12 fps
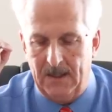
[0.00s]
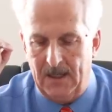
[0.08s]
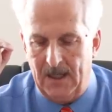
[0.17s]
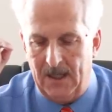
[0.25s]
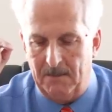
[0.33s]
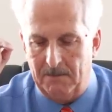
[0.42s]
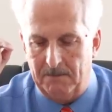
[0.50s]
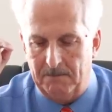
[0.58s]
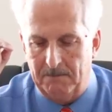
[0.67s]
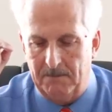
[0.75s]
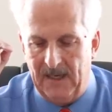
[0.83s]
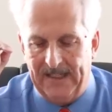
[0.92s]
Um,
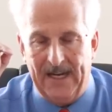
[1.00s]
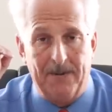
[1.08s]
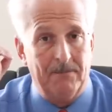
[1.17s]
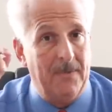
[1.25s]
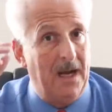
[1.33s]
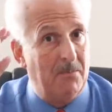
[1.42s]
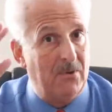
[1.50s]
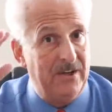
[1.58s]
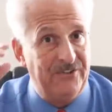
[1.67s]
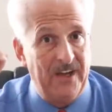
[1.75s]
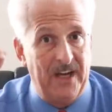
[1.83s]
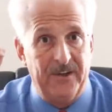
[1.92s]
again, I
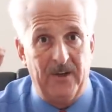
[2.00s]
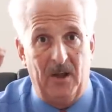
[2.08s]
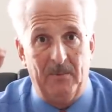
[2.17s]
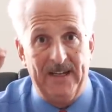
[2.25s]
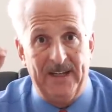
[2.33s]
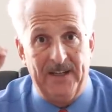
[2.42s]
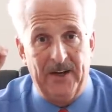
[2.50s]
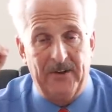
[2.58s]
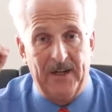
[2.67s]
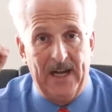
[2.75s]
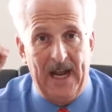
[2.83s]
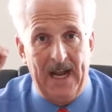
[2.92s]
appreciate you all being here
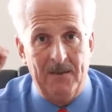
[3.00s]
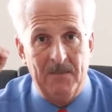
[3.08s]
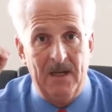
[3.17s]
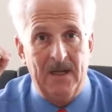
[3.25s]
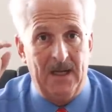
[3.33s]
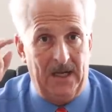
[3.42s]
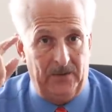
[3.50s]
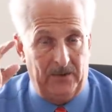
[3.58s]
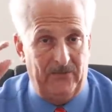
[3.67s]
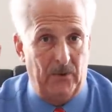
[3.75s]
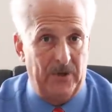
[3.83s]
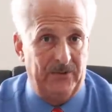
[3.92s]
today. I
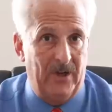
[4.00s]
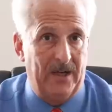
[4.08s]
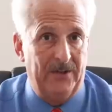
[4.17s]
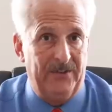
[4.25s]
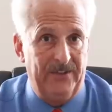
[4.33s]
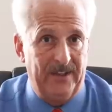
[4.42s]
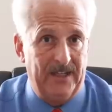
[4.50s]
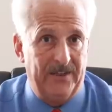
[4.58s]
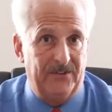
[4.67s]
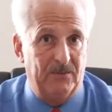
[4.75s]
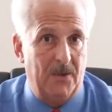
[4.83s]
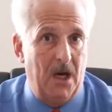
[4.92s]
look forward to talking to you
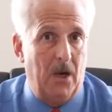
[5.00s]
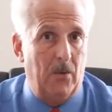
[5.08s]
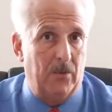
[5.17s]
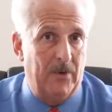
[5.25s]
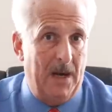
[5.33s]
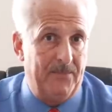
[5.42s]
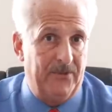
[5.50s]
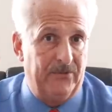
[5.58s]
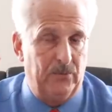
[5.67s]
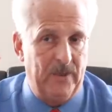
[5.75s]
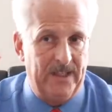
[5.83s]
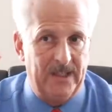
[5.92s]
again tomorrow. We'll wrap
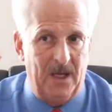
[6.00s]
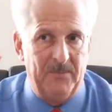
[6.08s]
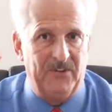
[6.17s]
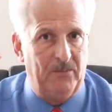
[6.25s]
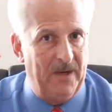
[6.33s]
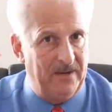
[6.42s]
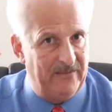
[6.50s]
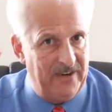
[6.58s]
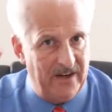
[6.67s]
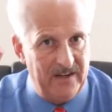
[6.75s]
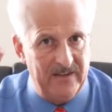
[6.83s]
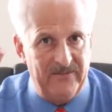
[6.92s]
this week up. It's been a
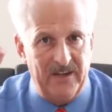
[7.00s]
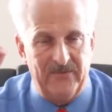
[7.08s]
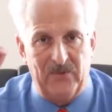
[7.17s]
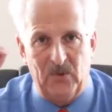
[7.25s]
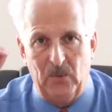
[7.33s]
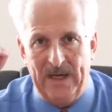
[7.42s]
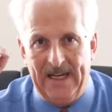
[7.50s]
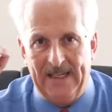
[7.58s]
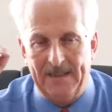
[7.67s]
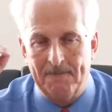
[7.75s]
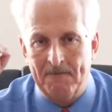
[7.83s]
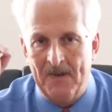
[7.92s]
very eventful week.